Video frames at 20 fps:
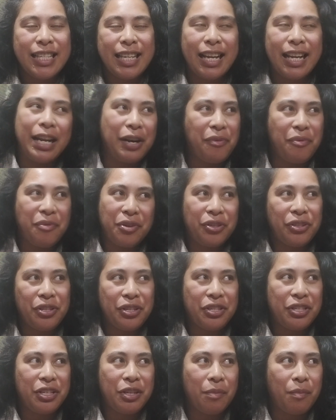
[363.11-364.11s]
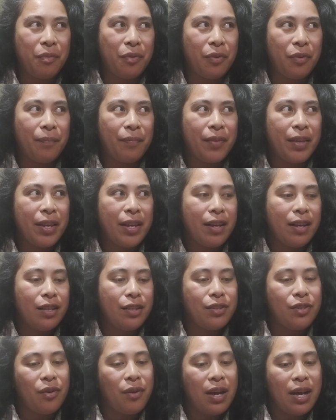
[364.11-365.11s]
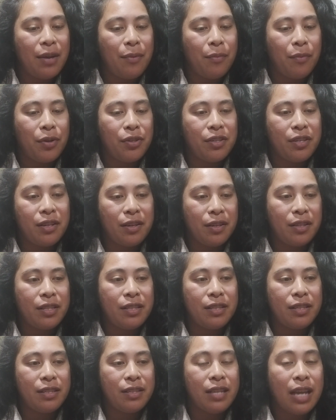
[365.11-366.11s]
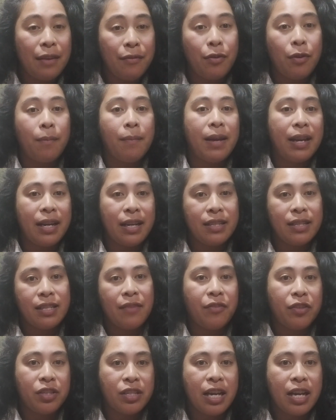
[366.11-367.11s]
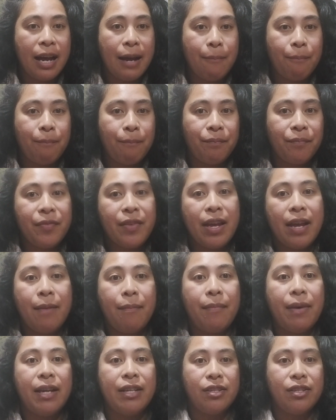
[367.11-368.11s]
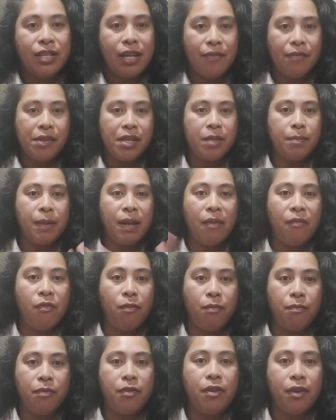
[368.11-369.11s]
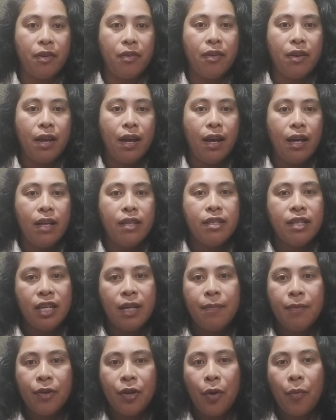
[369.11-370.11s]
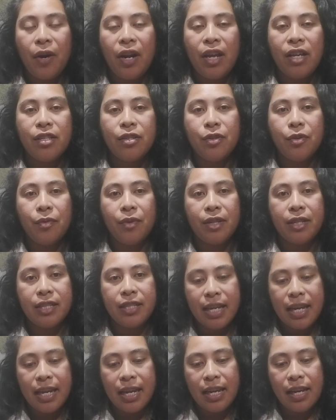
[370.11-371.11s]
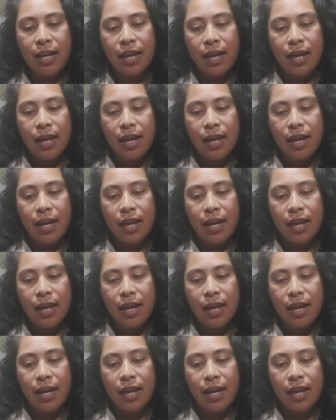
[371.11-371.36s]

Like, I don't want to do this anymore. So I want to save your money, save your time, and by just having this platform for you. So let me know what else you want to see.